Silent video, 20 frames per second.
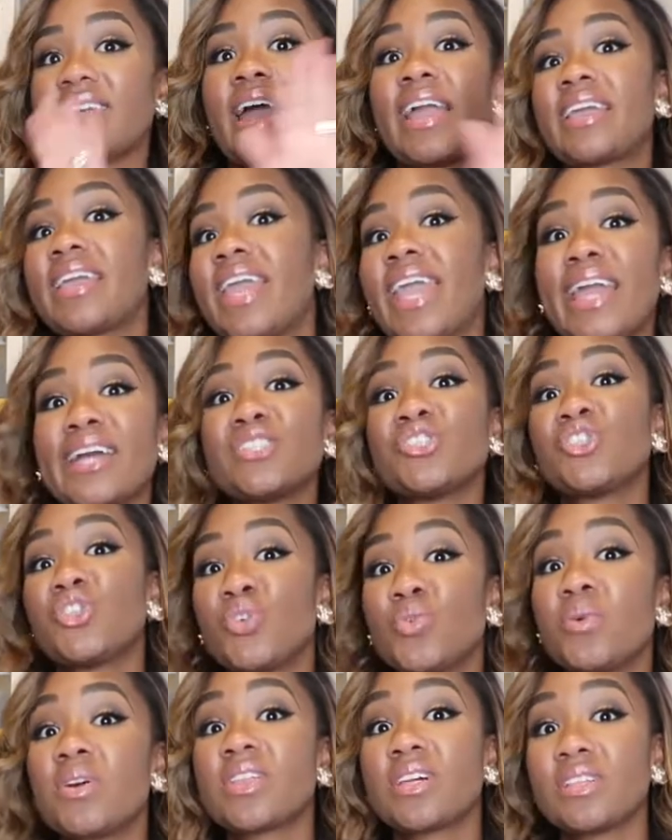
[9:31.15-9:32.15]
I can't
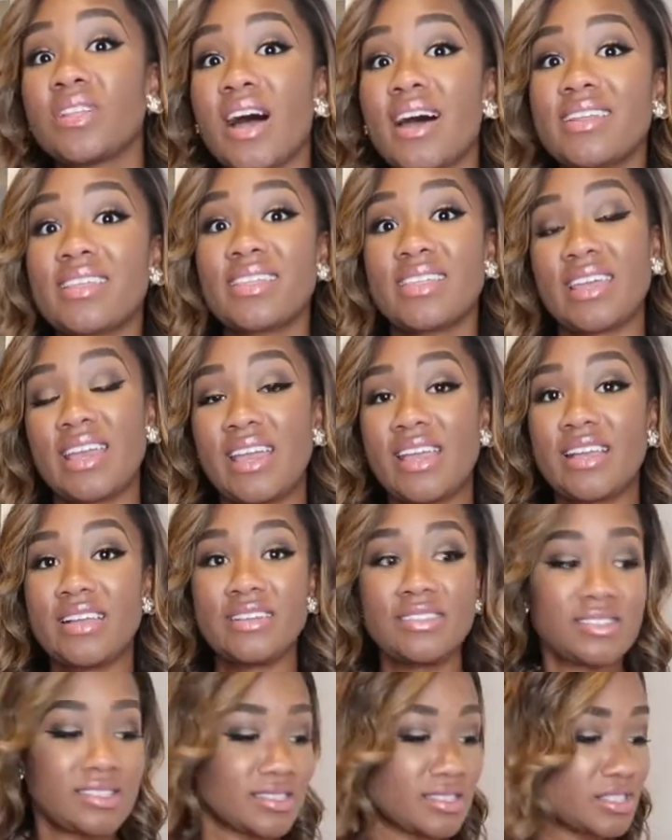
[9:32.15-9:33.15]
do with a lot of things.